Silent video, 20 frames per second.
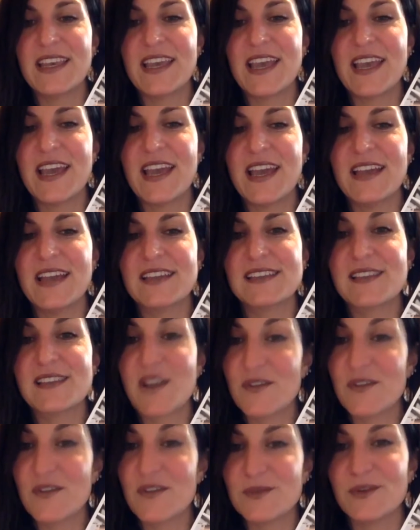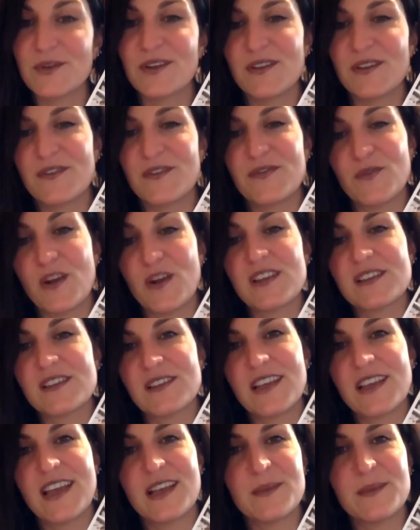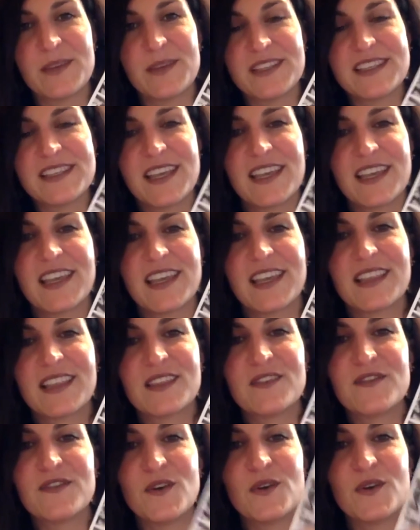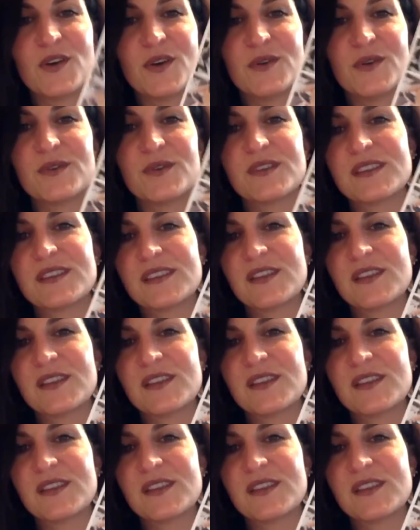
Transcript: as comfortable if Russell hadn't been taking the photos.